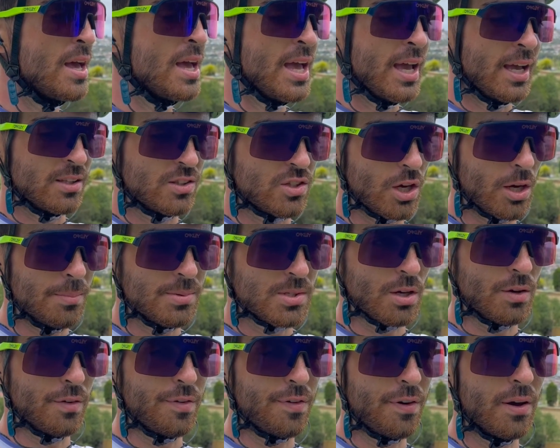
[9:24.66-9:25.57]
in terms
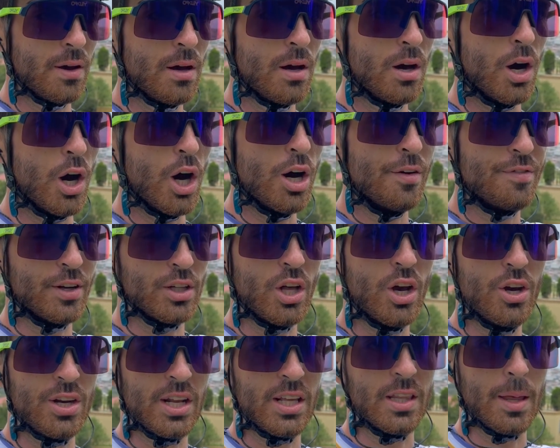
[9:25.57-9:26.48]
of
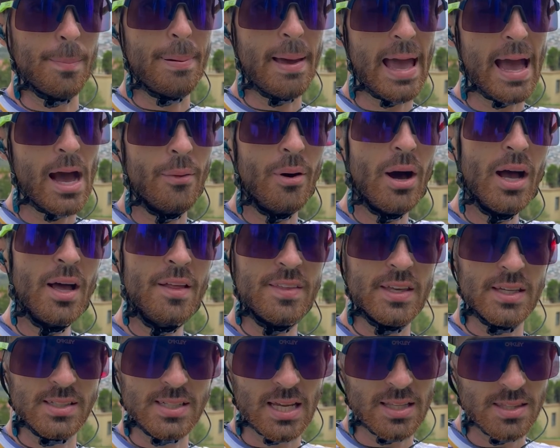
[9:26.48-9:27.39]
overloading the power,
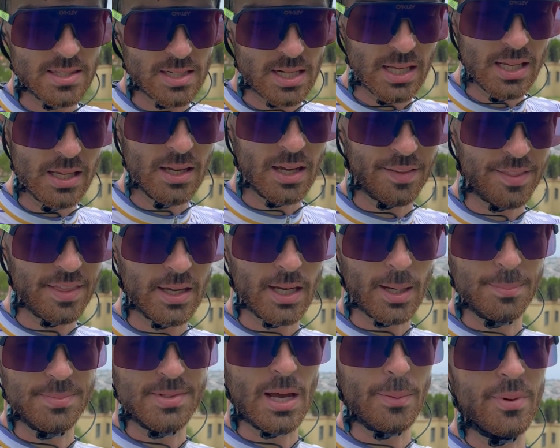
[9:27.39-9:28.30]
the intensity, I think
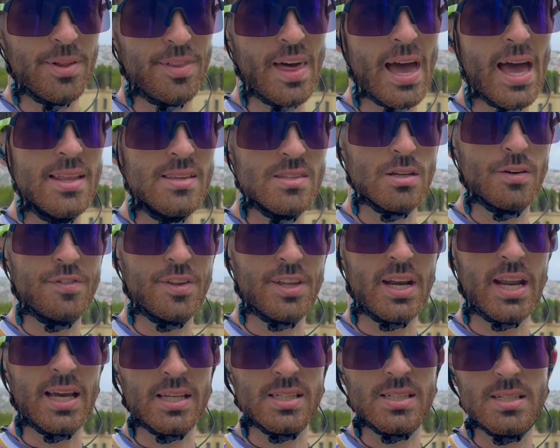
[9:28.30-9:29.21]
I'm done with that. So for the
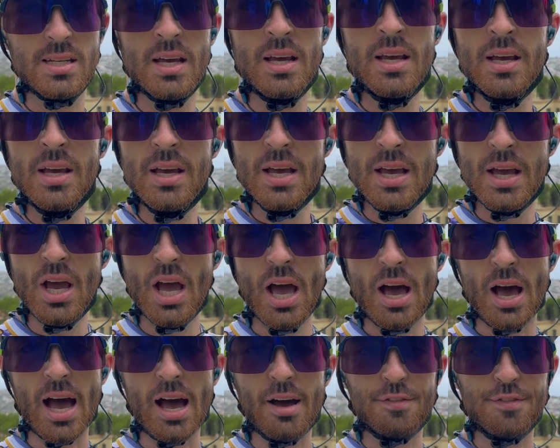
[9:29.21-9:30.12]
next
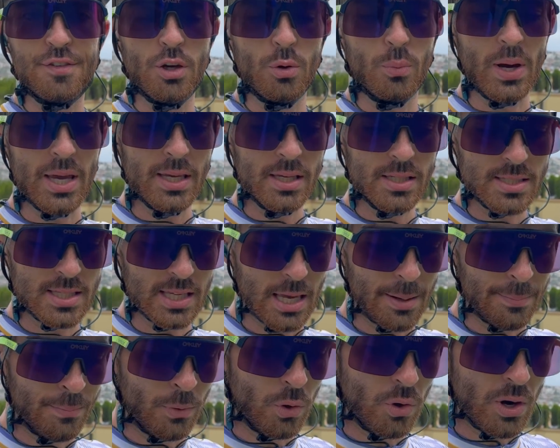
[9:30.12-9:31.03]
few weeks, to
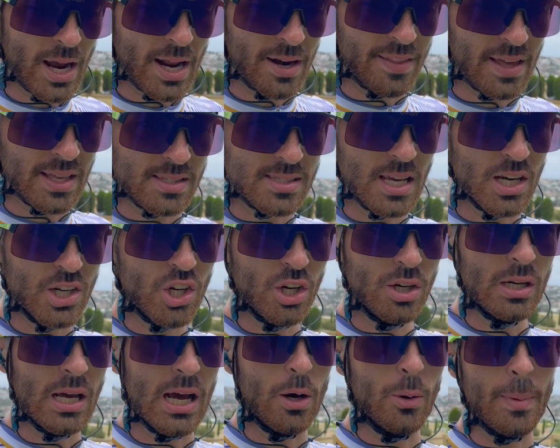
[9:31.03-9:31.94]
get more out of that
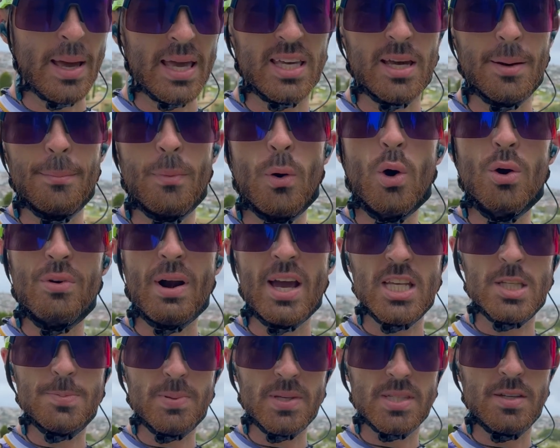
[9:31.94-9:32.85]
session, I'll make it more
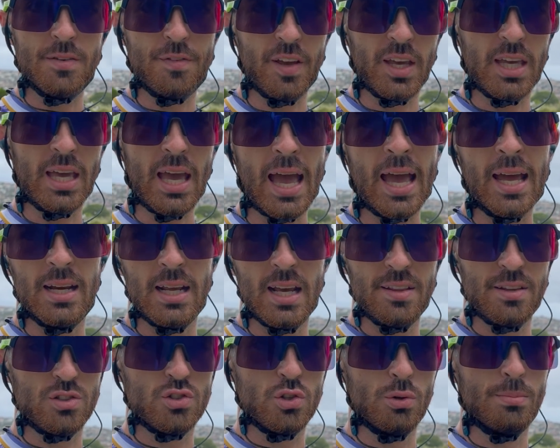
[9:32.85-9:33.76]
race specific and
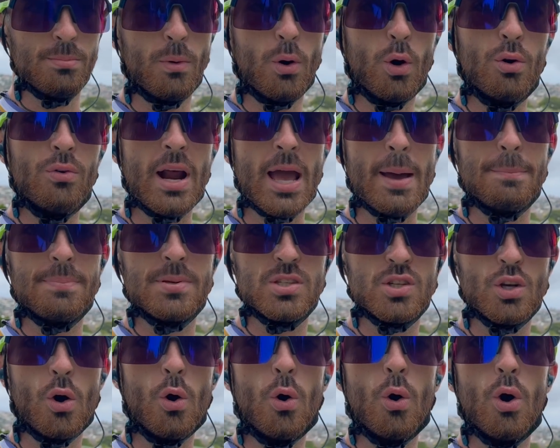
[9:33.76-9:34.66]
either do more
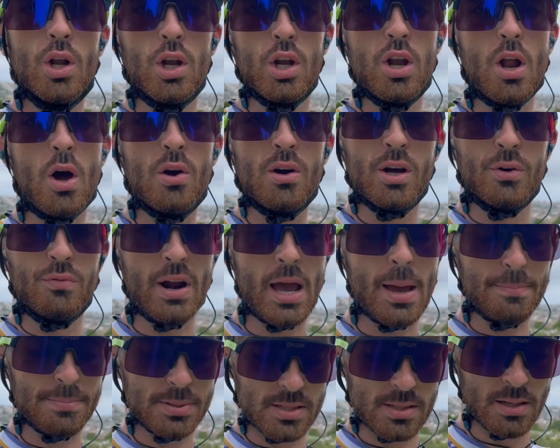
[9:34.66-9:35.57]
reps or longer
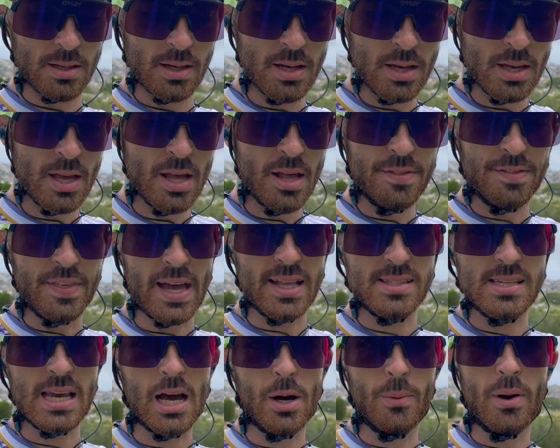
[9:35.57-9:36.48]
reps.
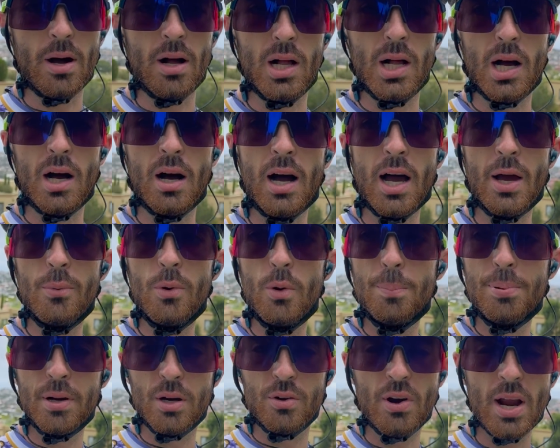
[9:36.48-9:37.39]
That's how I will
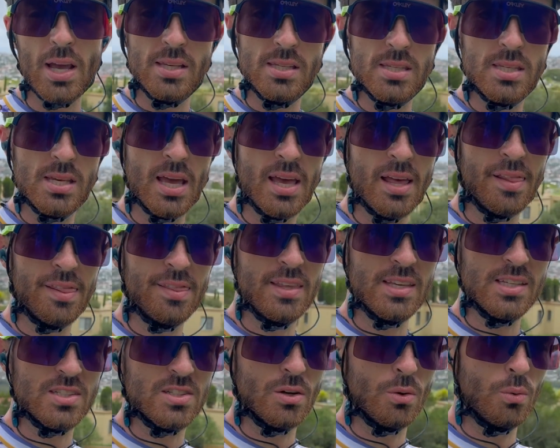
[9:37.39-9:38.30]
progress
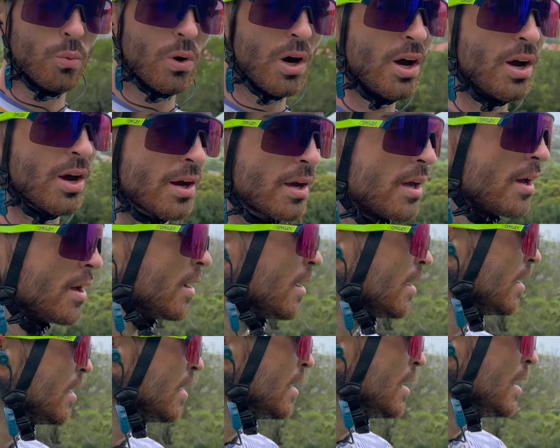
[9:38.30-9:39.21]
this work.
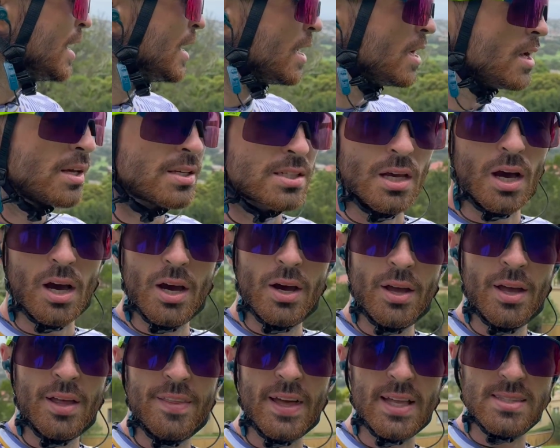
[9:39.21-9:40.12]

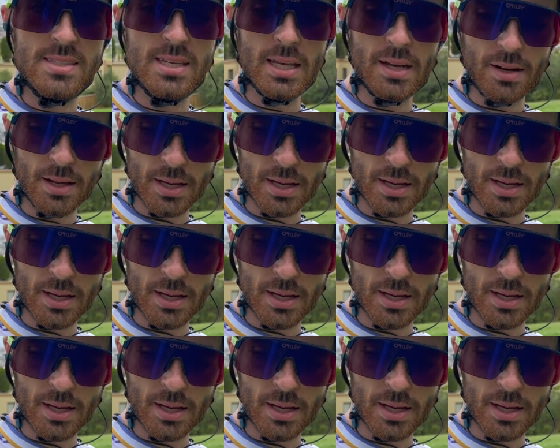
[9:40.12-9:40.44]
So that's it.